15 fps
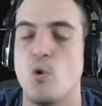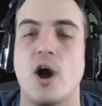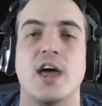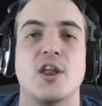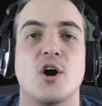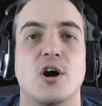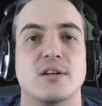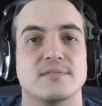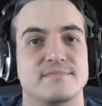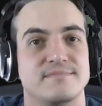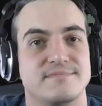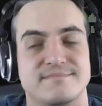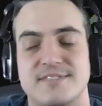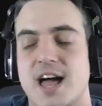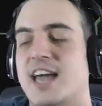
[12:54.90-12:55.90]
Why not?
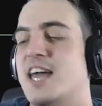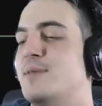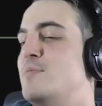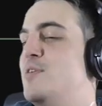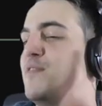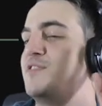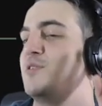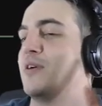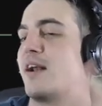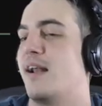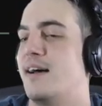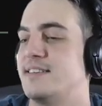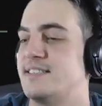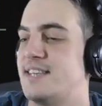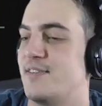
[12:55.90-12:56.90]
I can move to a
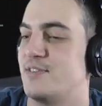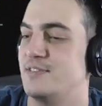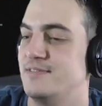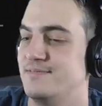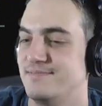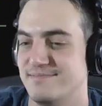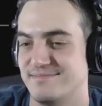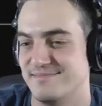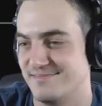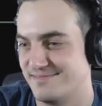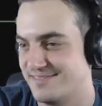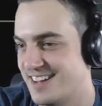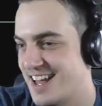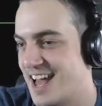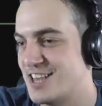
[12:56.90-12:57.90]
class 7.
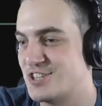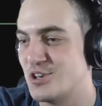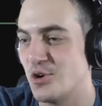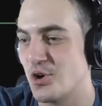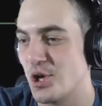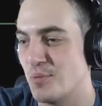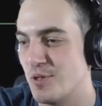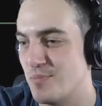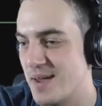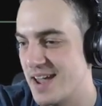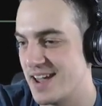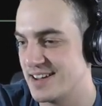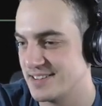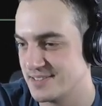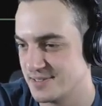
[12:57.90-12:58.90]
It's all good with
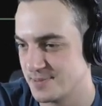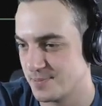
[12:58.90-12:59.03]
me.